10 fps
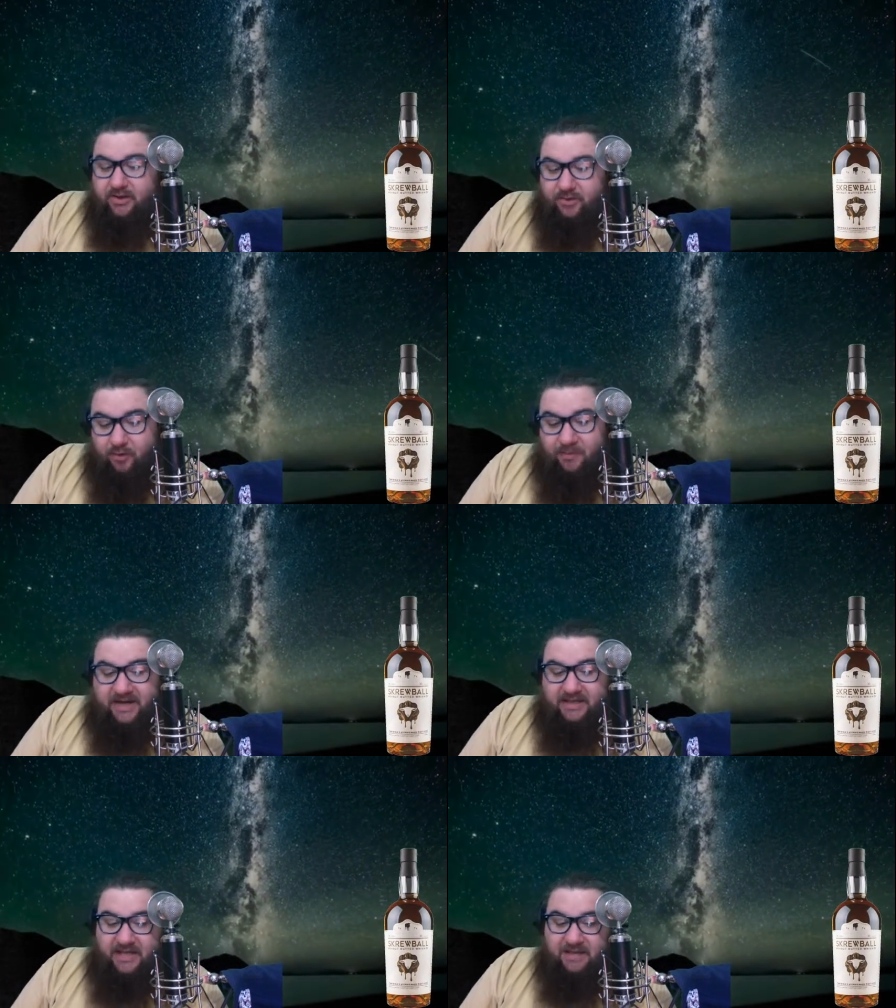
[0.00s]

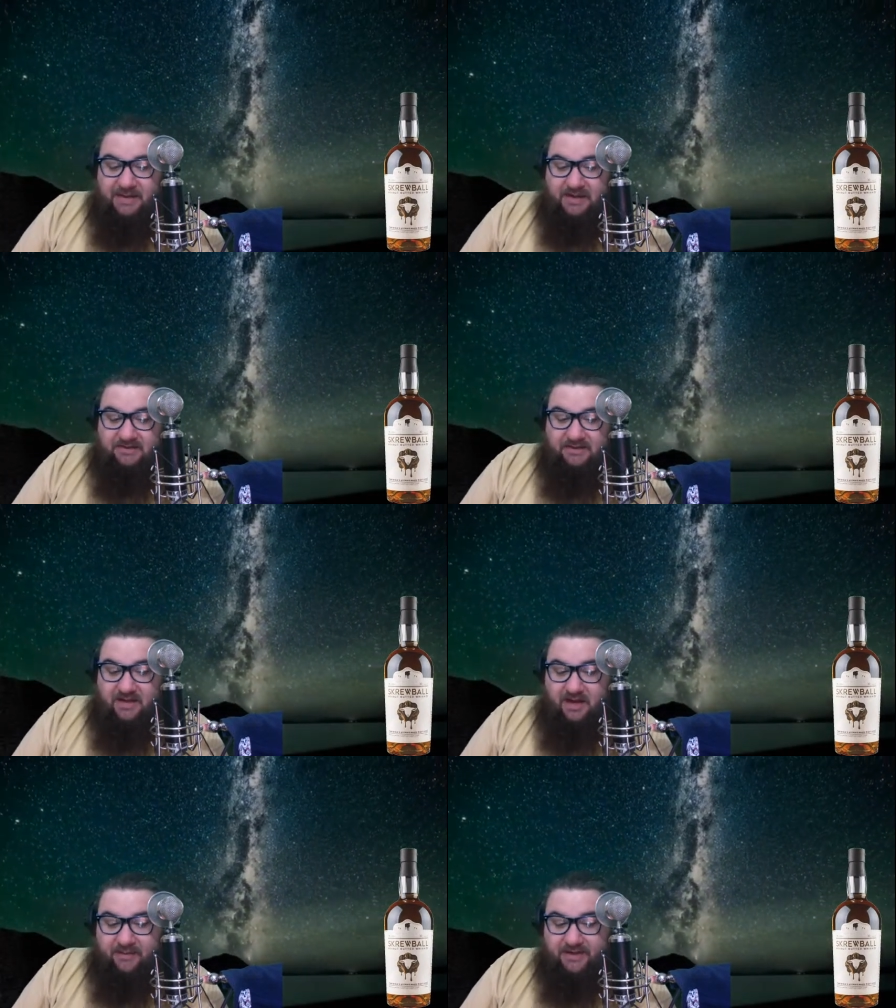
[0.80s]
Nobody came out to
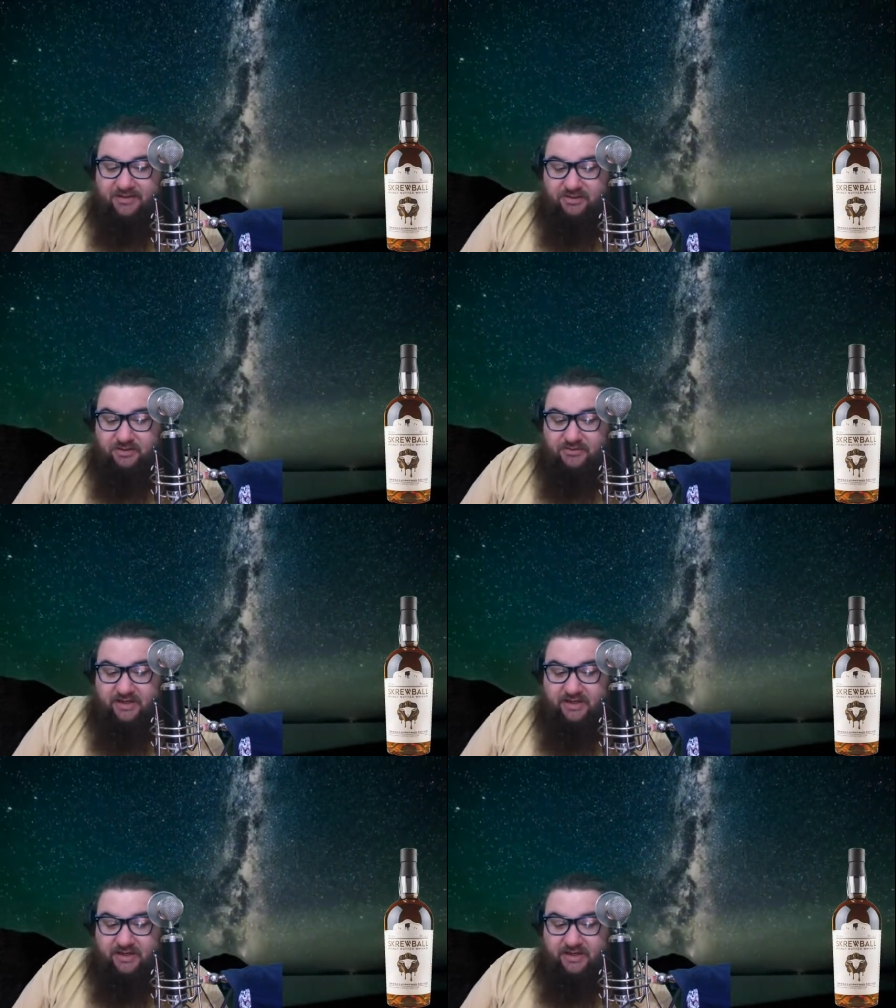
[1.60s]
comedy shows